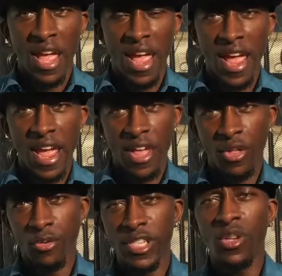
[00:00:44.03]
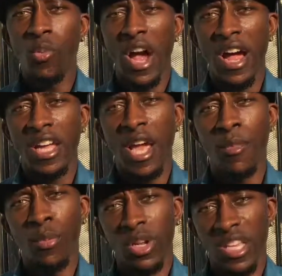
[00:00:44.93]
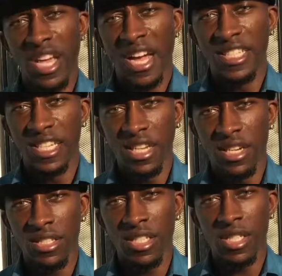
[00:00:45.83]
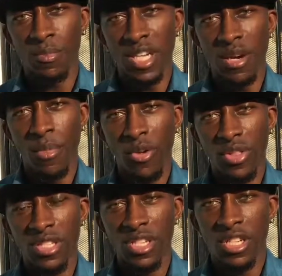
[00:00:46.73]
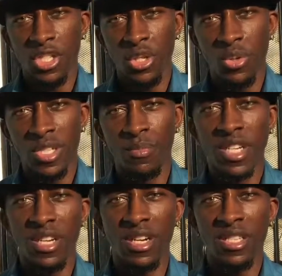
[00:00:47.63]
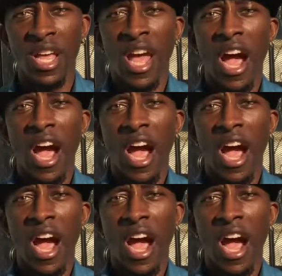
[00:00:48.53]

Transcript: And the reason why I came up with the idea to speak about this issue is because